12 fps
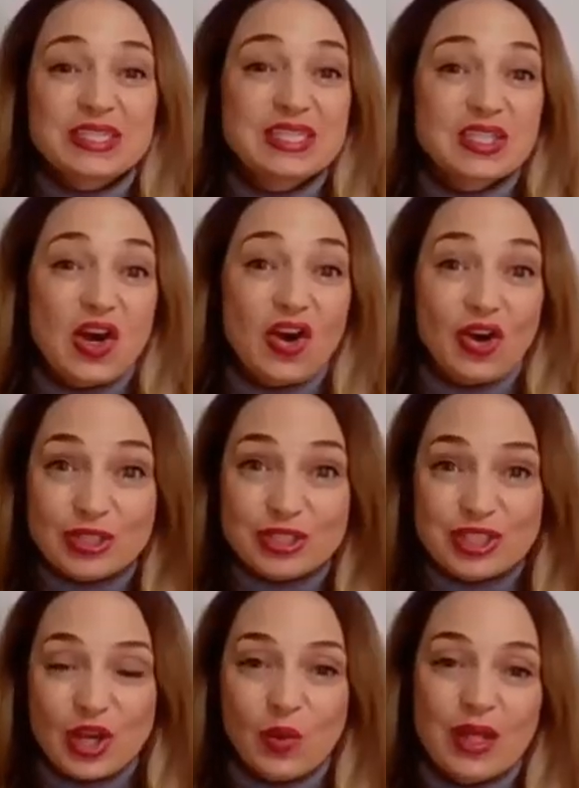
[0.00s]
this is
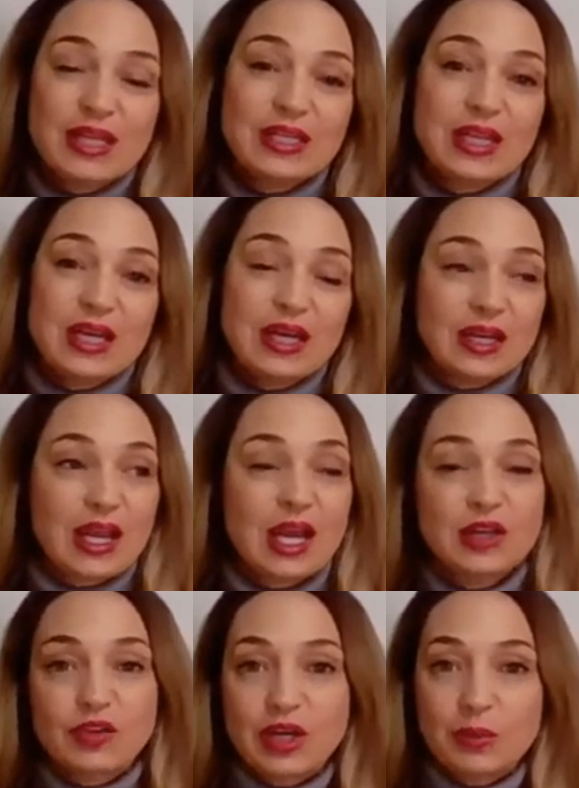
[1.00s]
also a
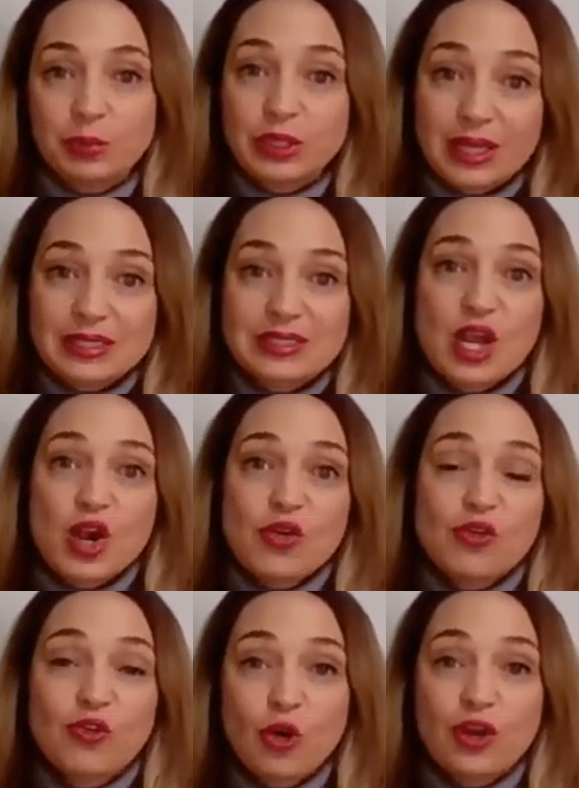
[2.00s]
kind of a plus
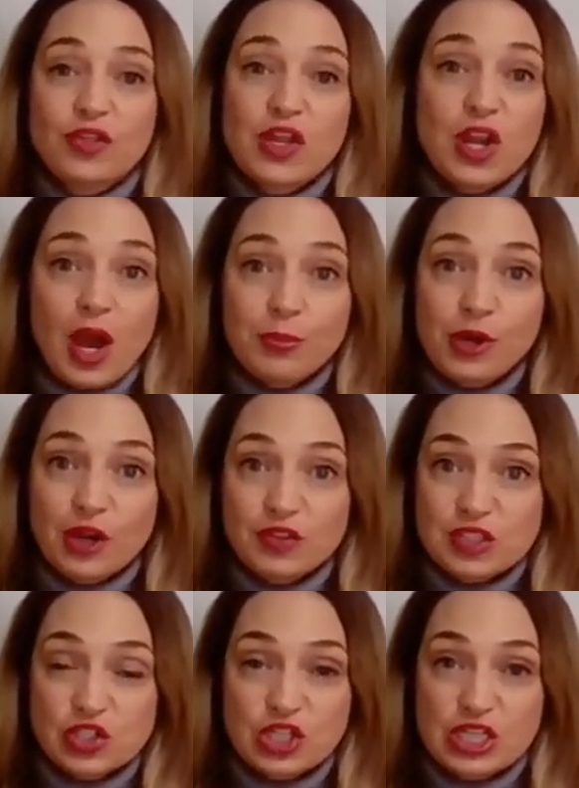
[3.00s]
for the
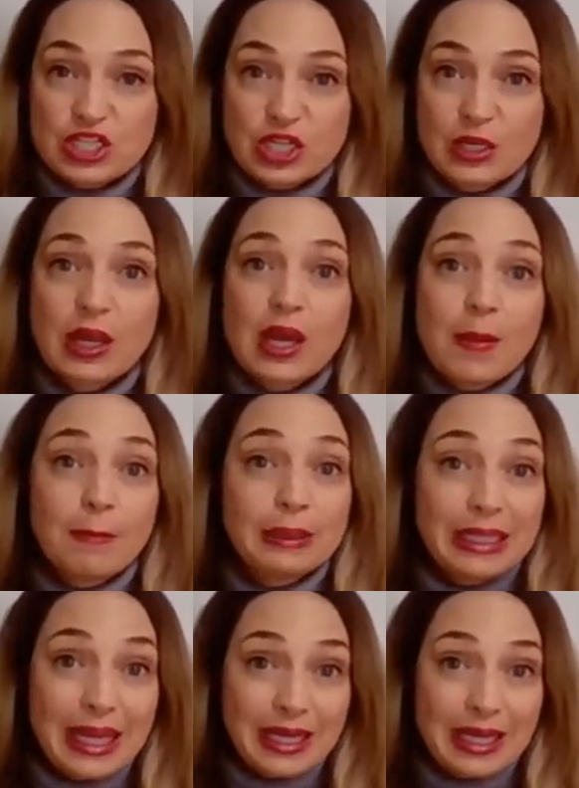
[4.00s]
Nonprofit Strategic
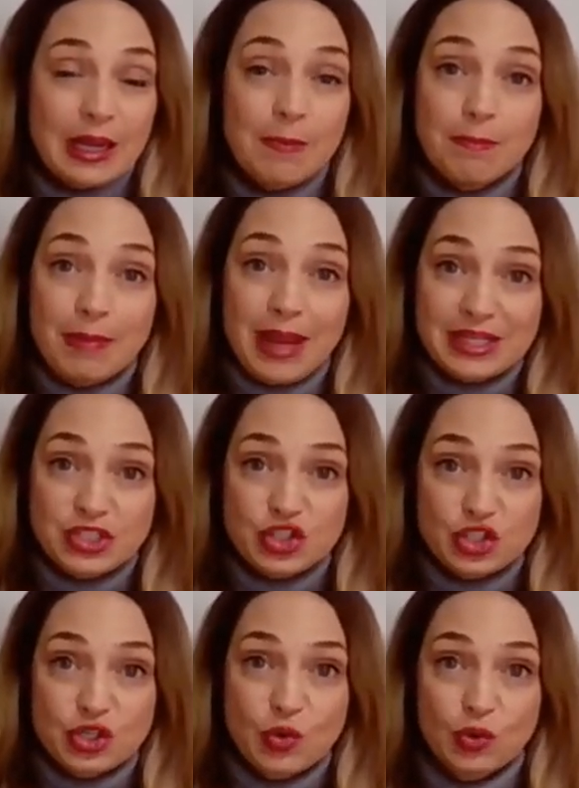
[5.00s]
Planning
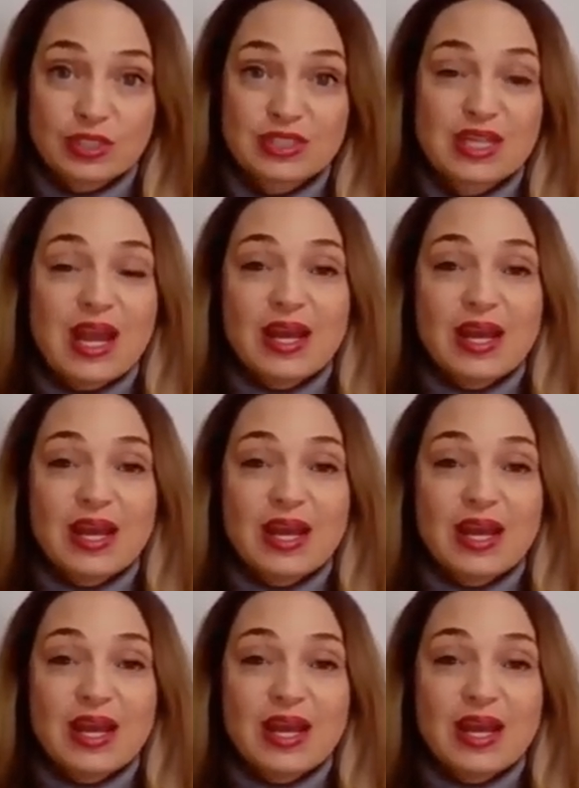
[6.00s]
Master Course